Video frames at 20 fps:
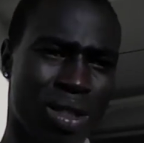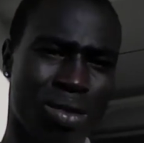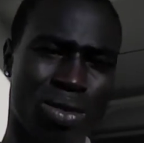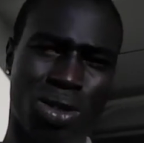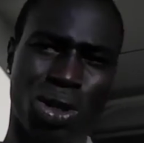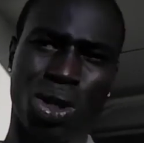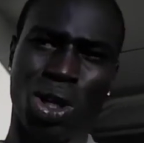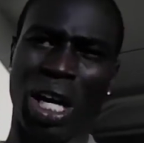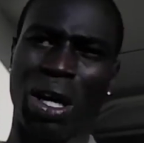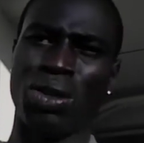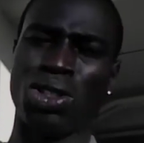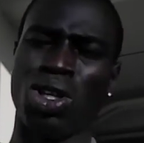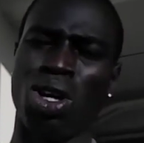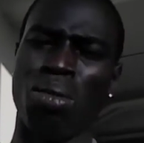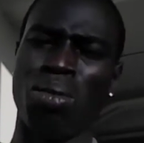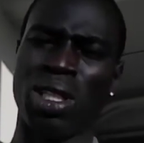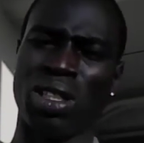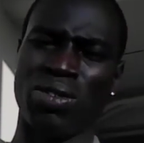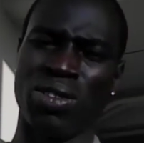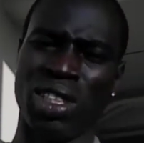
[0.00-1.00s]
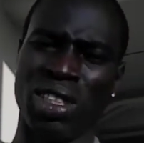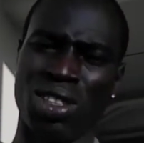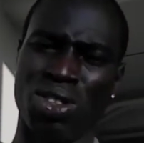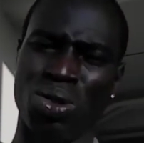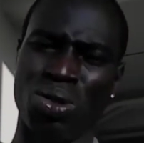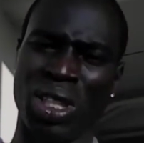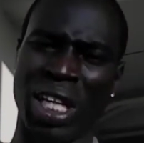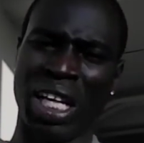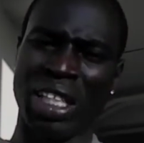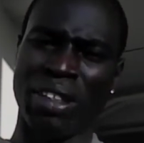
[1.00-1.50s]
so I was homeless since
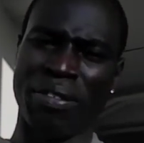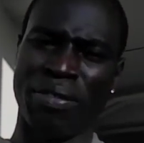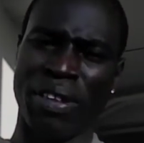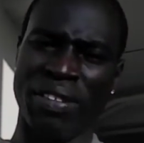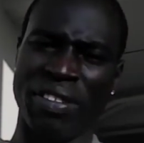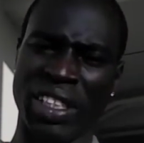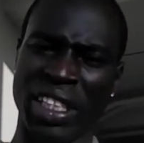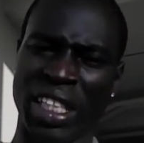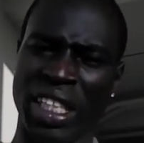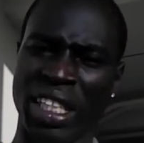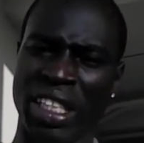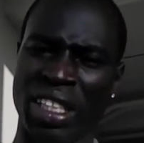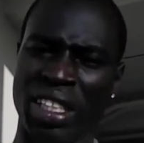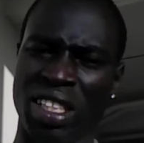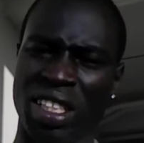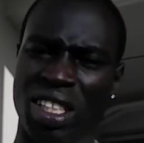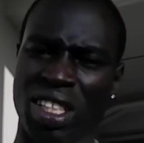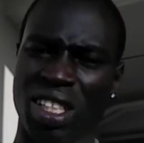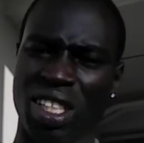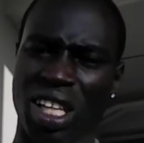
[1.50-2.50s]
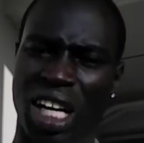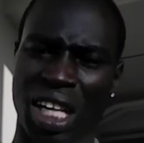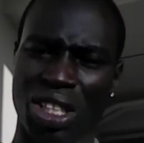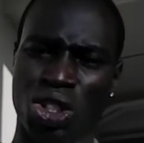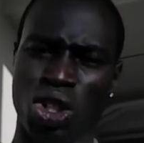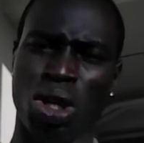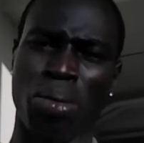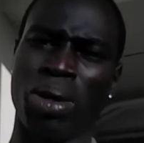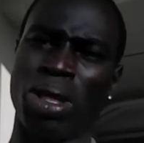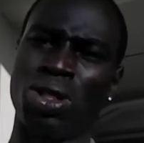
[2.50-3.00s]
2015,
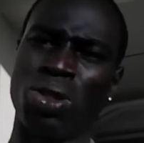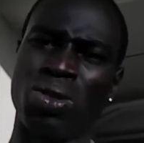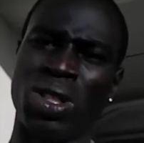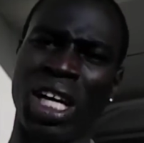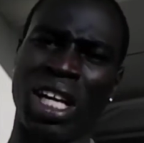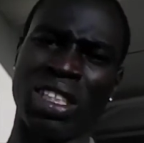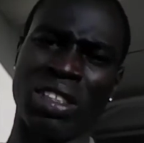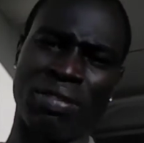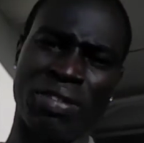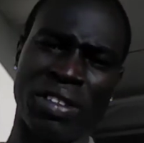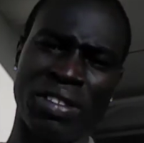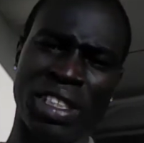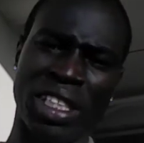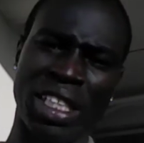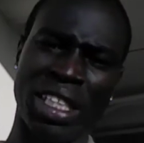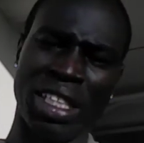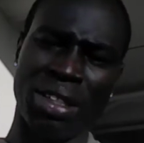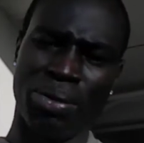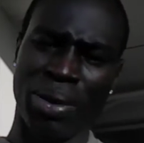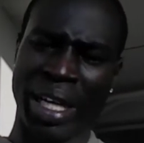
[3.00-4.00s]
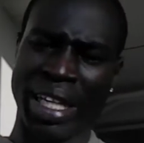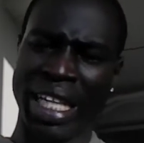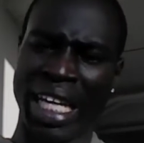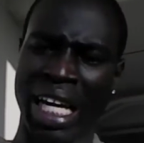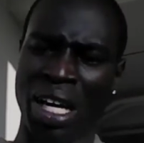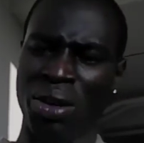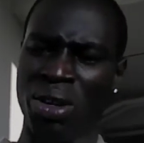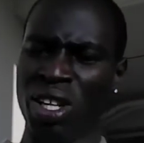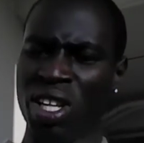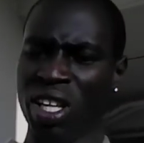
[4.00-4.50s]
October 2015. Right
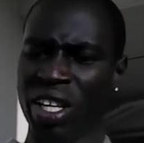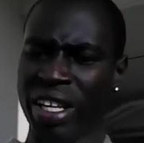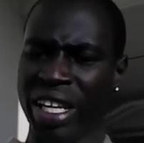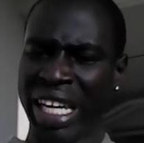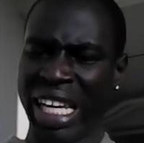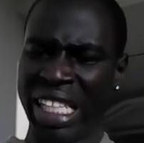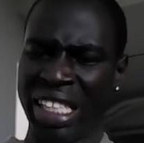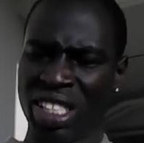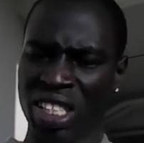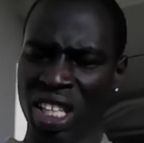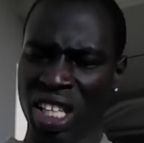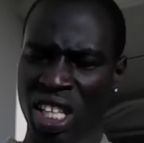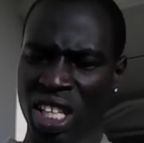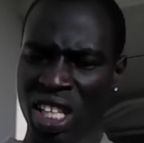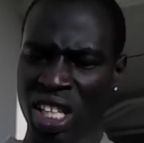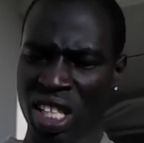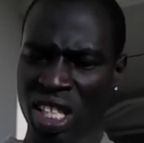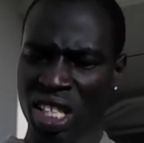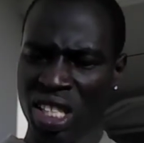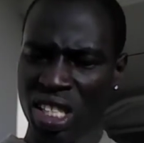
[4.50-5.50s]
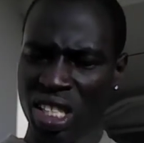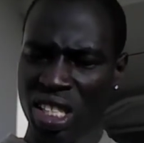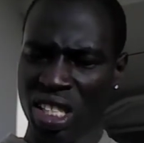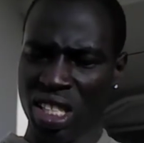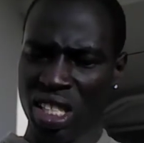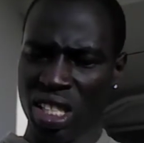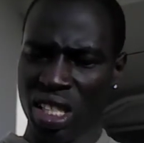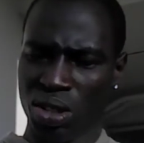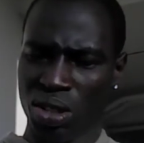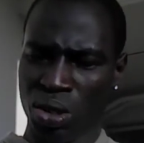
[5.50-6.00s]
now, it's uh,
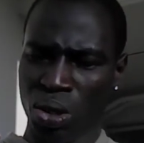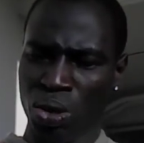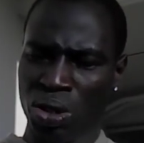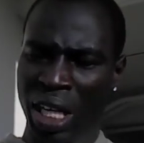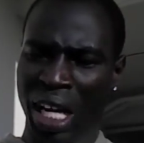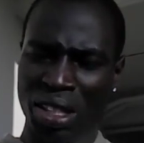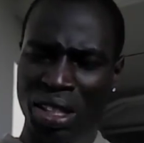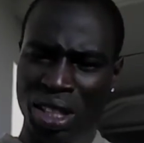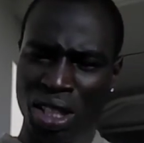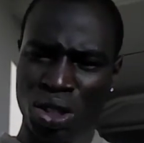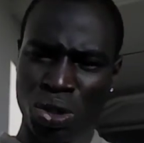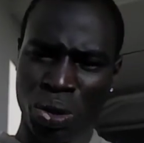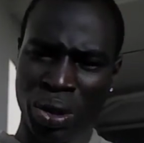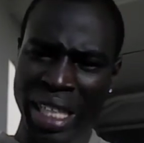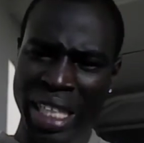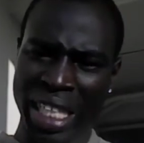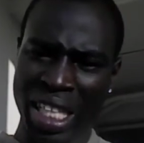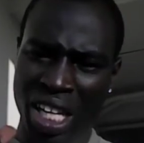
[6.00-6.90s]
2020,